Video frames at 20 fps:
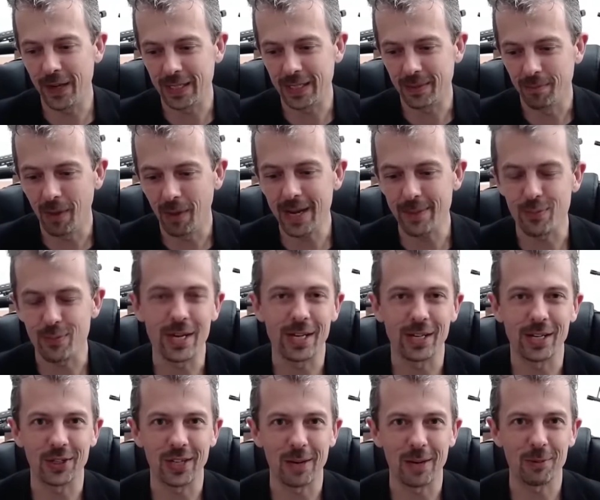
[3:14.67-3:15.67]
my
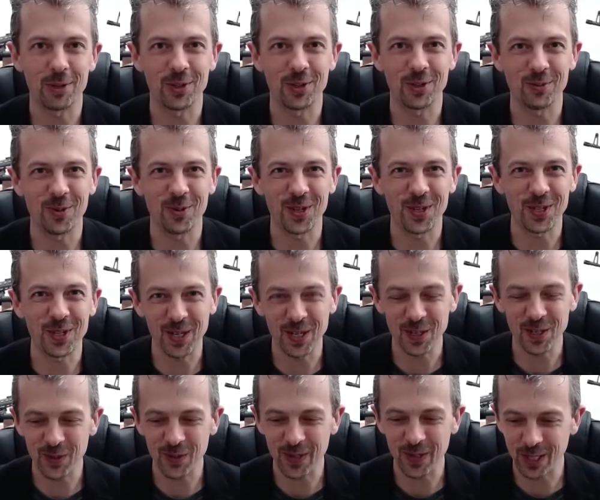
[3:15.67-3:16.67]
preconceptions of what a science
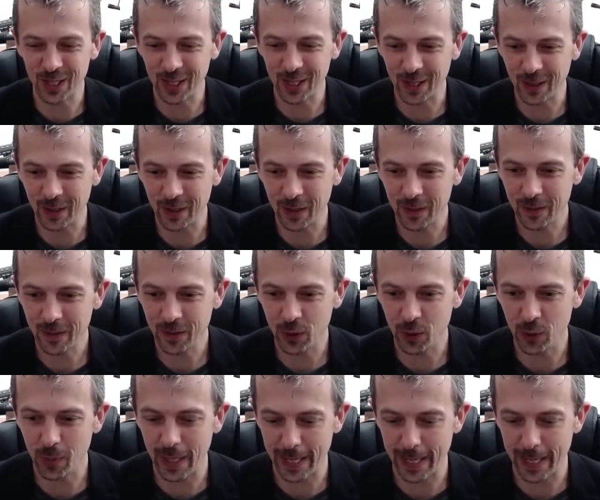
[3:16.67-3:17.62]
fiction gun should be.